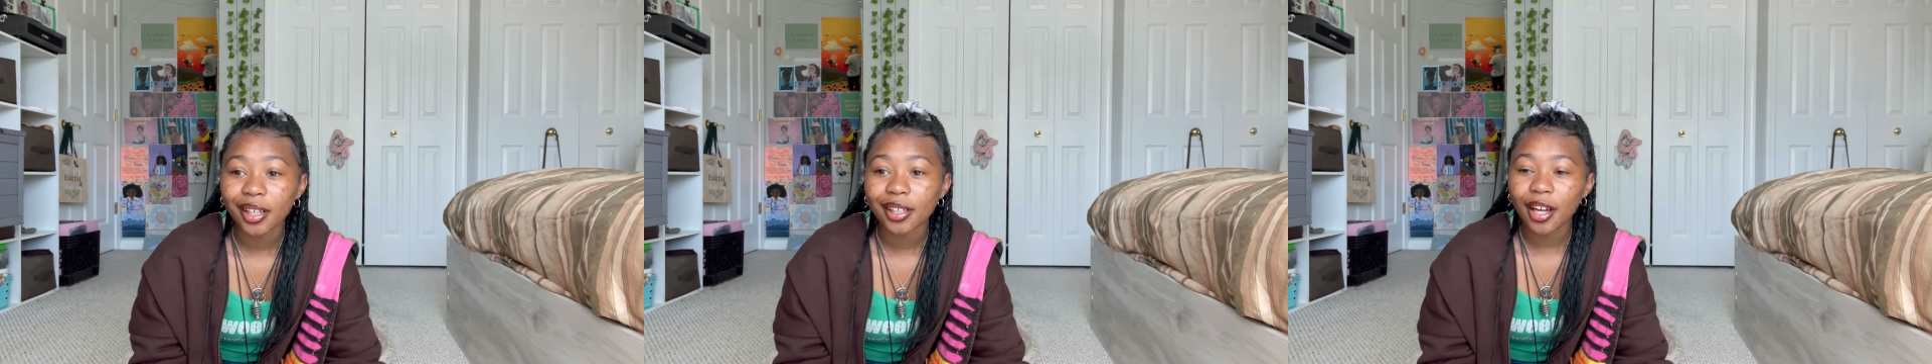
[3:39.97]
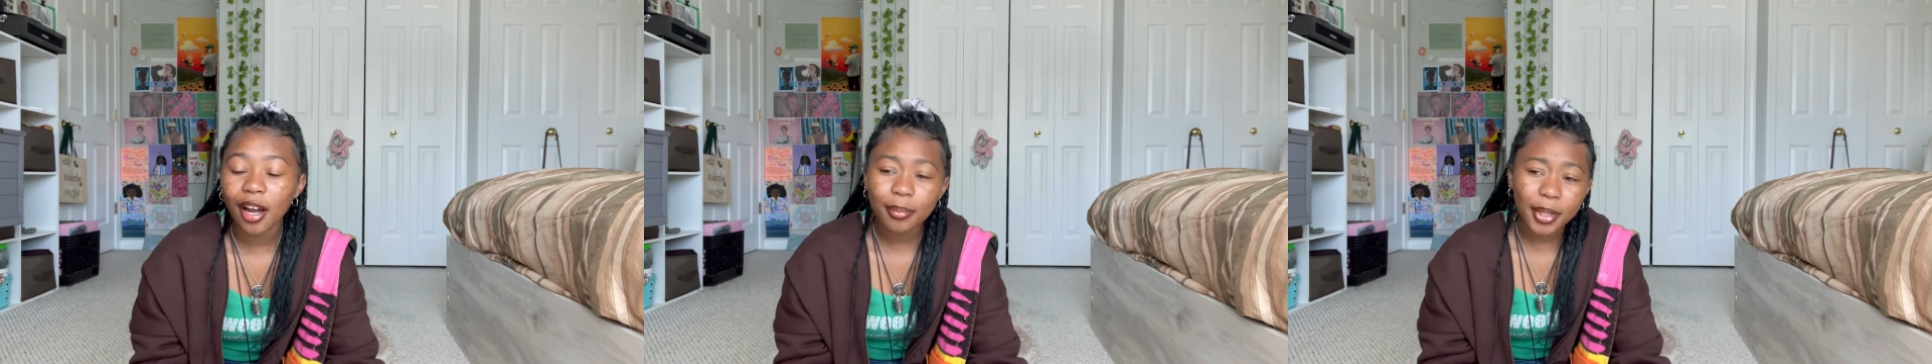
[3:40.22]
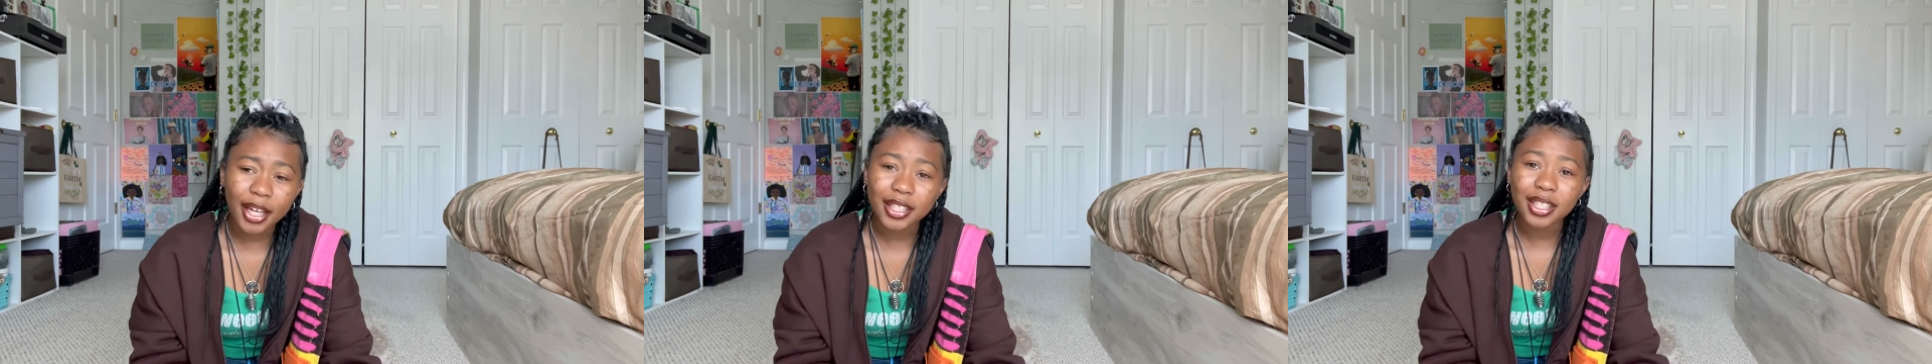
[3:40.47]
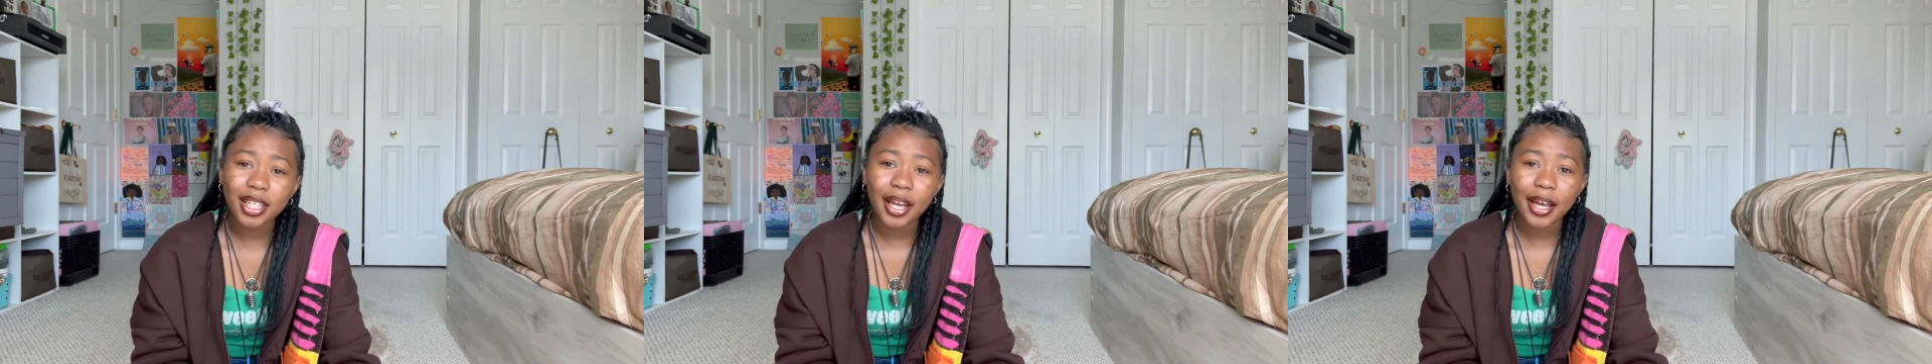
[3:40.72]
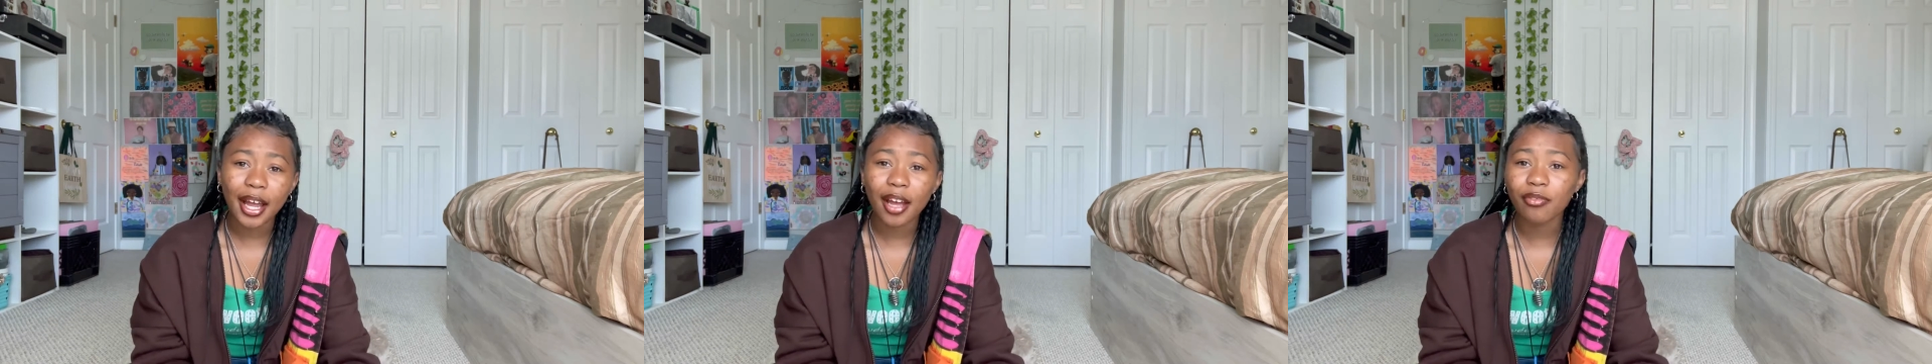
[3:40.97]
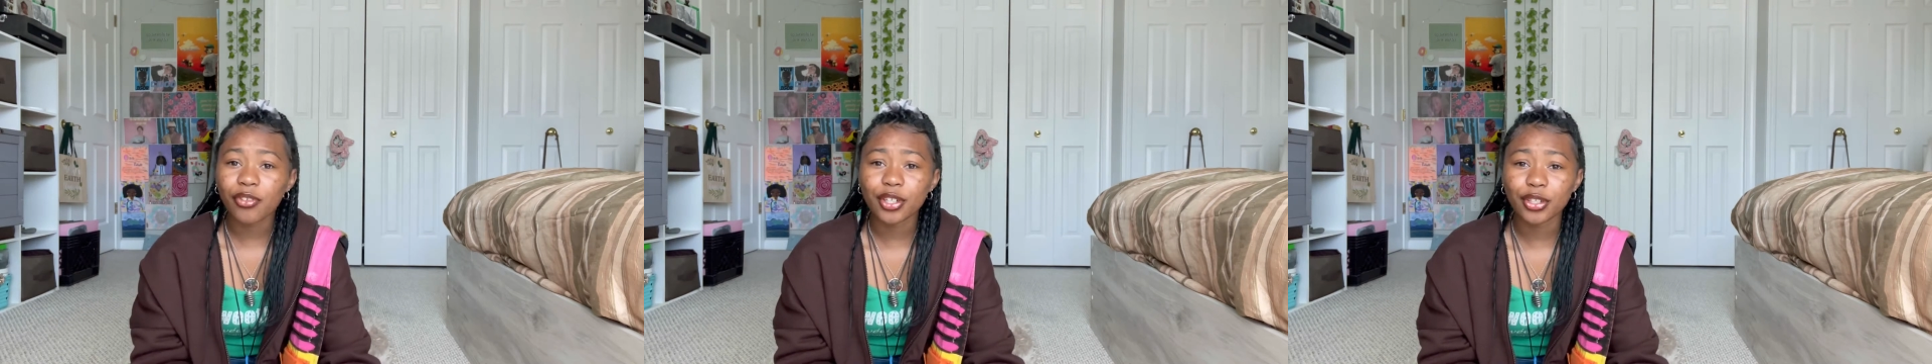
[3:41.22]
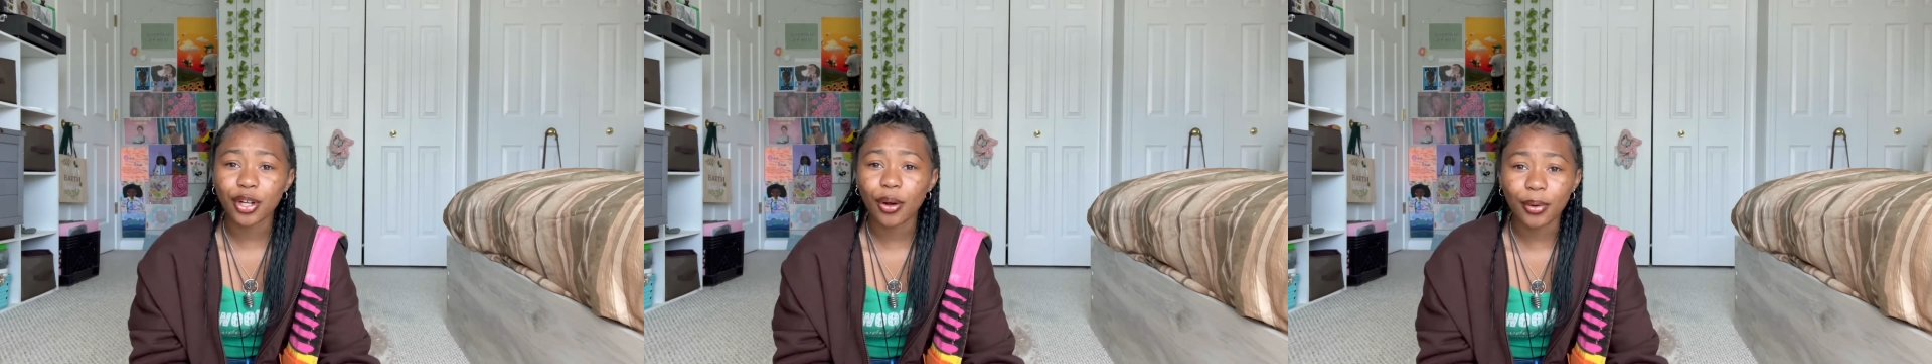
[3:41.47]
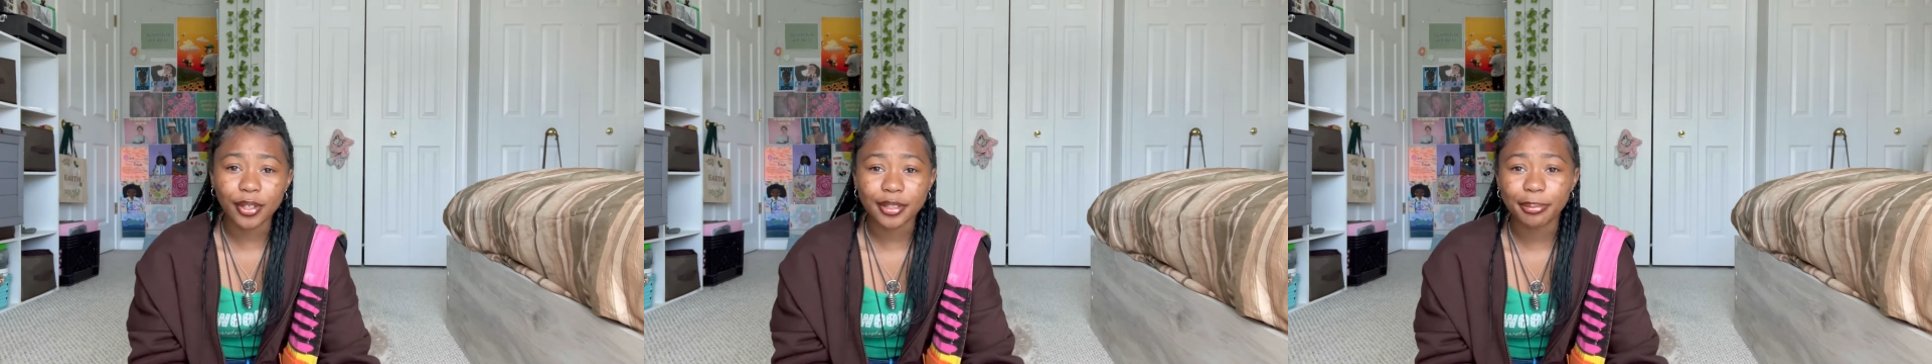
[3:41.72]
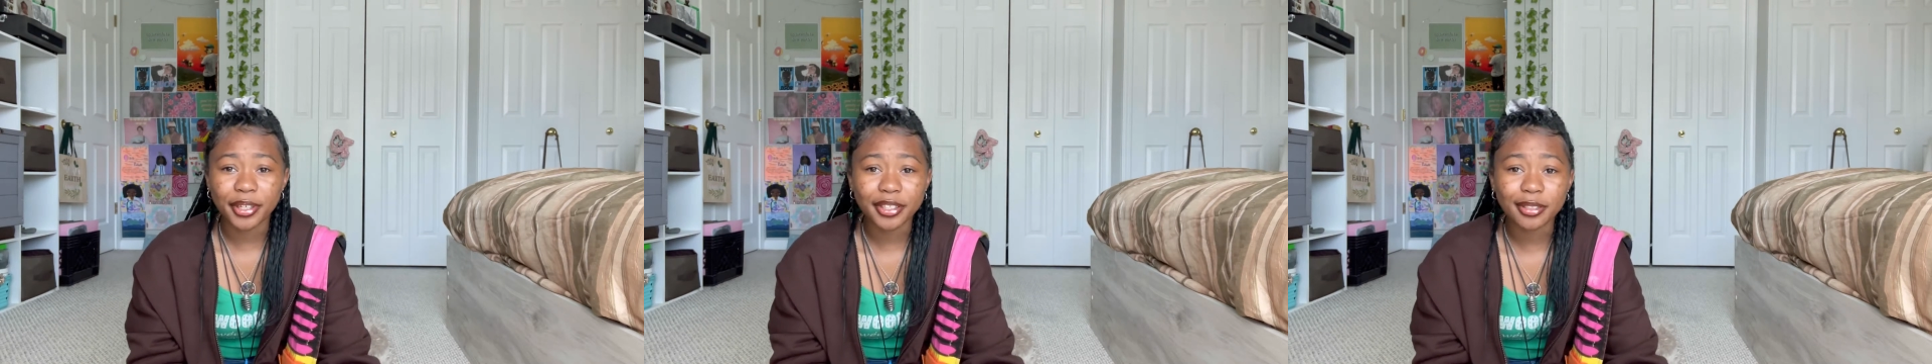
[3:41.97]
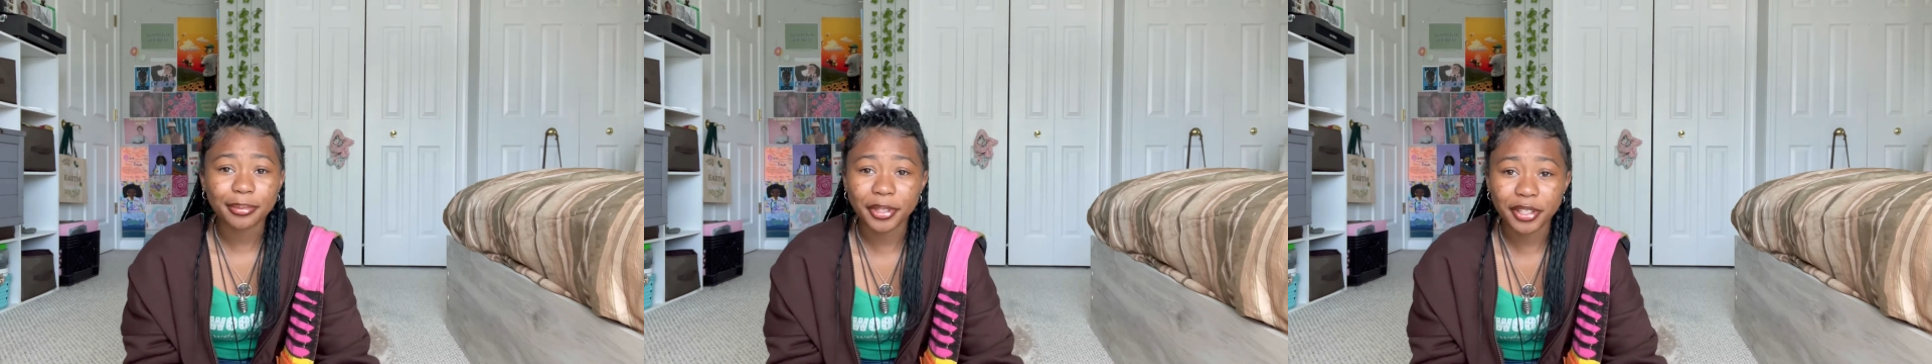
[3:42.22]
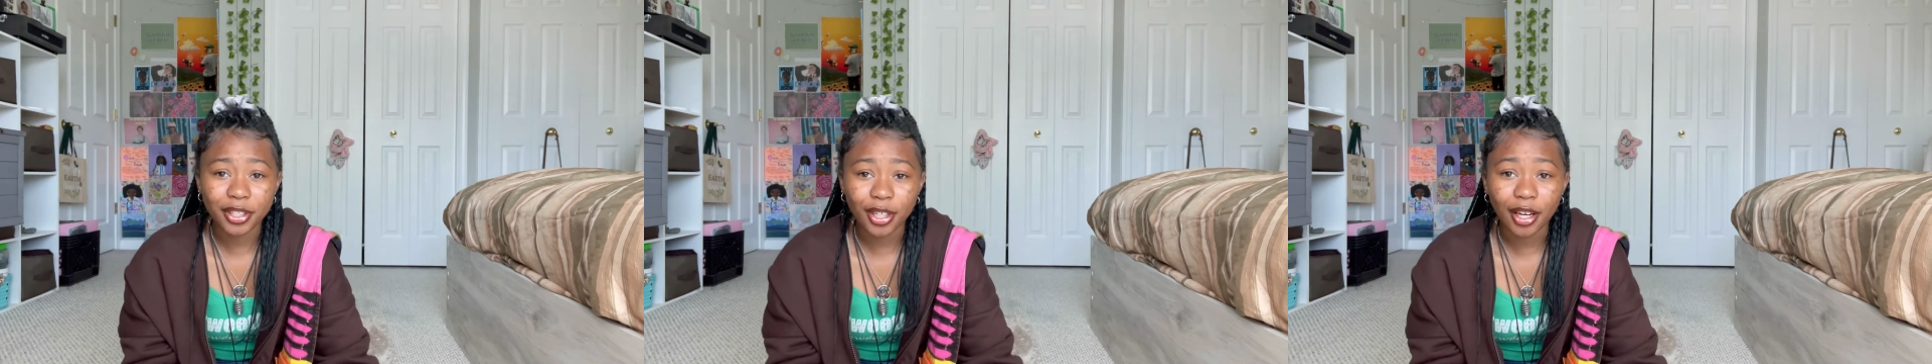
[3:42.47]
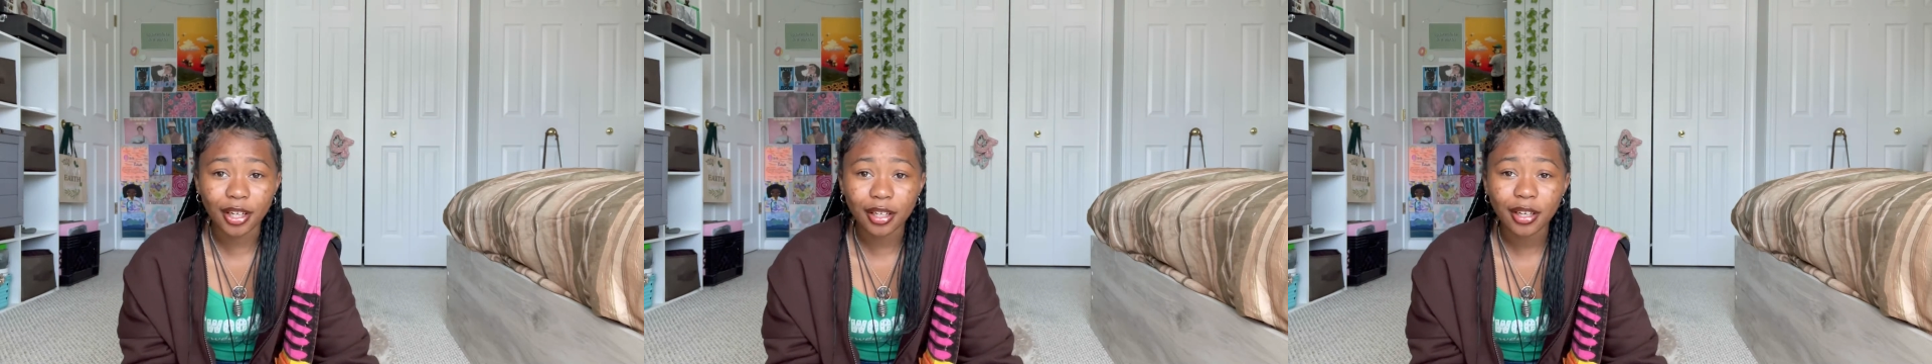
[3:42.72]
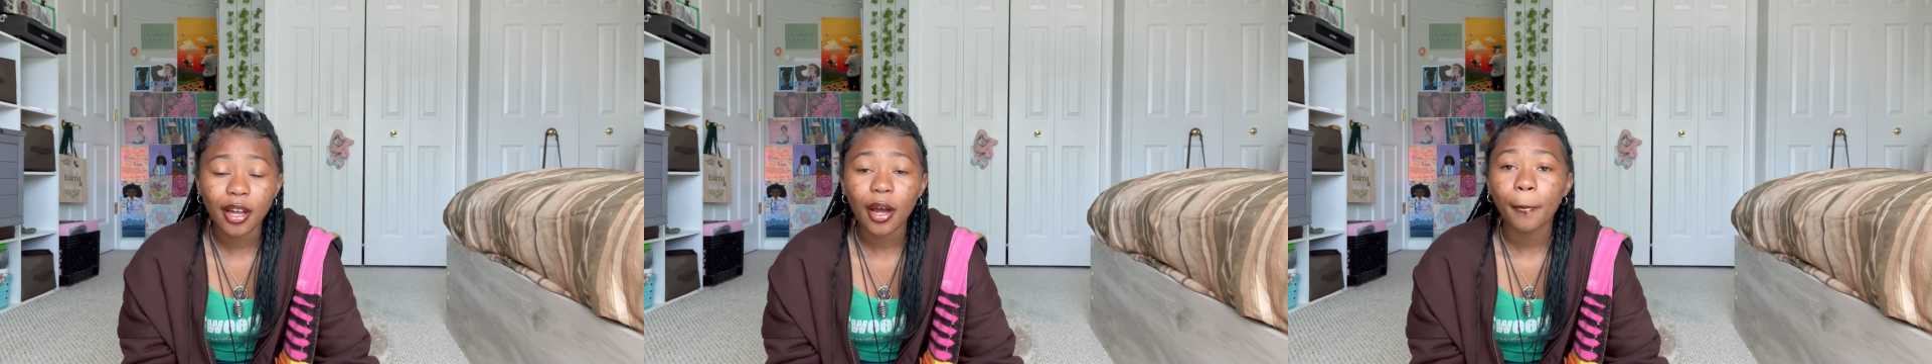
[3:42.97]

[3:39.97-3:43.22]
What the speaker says: Now, I'm not saying every joke is meant to be shady,